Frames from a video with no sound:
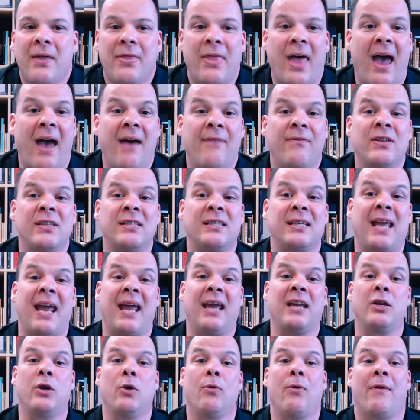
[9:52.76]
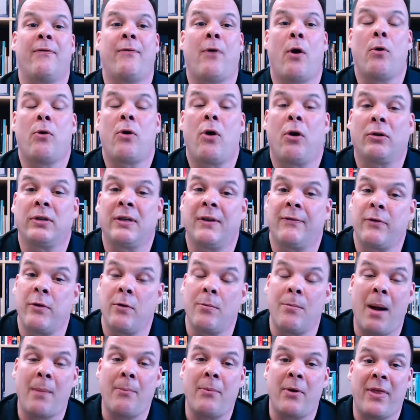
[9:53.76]
The Heaven's Gate UFO cult, if you
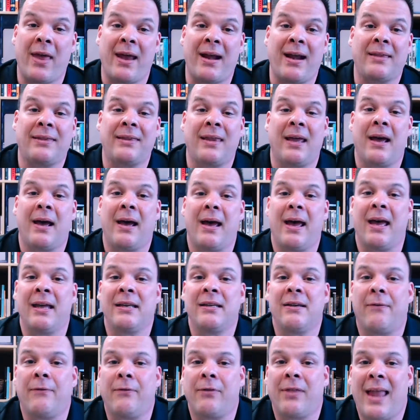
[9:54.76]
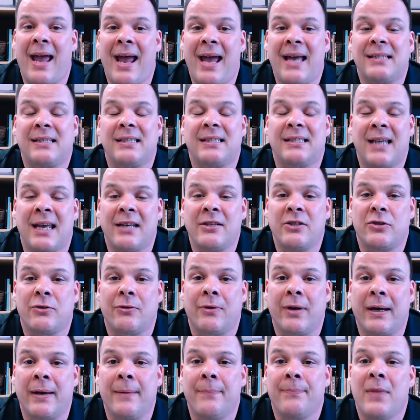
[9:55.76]
remember that at the end of last
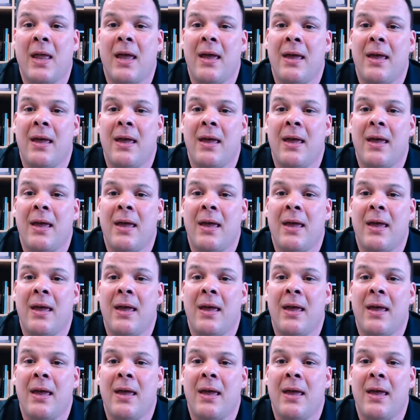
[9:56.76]
century,